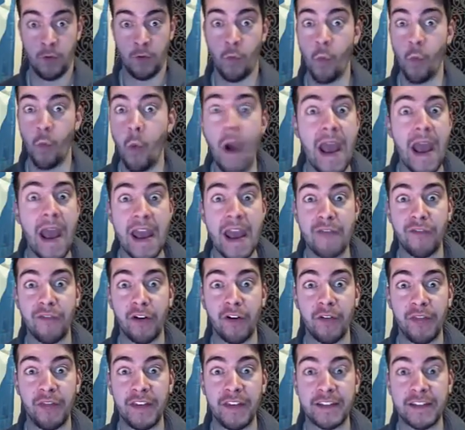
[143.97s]

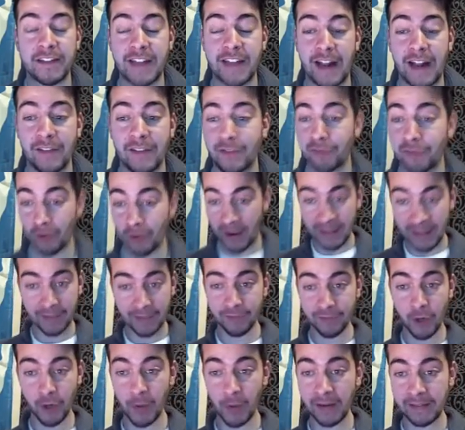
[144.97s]
whatever this stands for, I
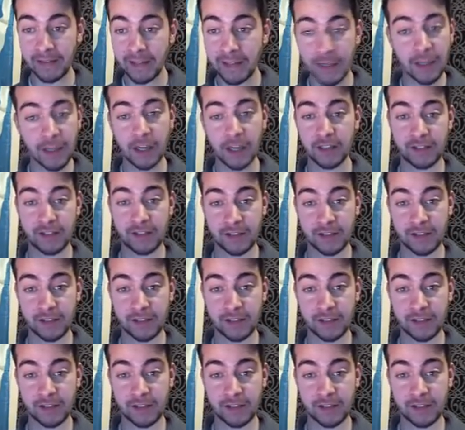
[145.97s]
have no idea.